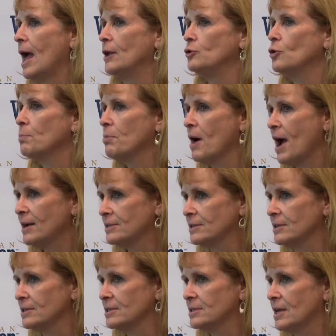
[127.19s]
and your
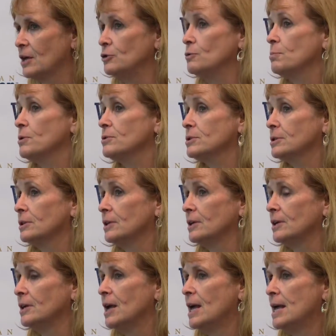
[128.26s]
practice and you
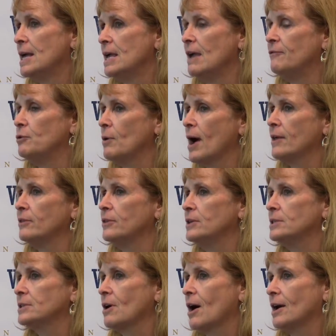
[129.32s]
personally if you had
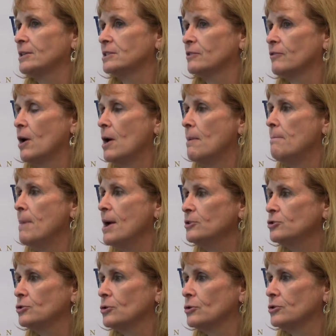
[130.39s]
these kinds of
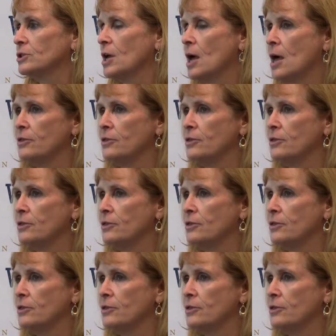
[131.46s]
measures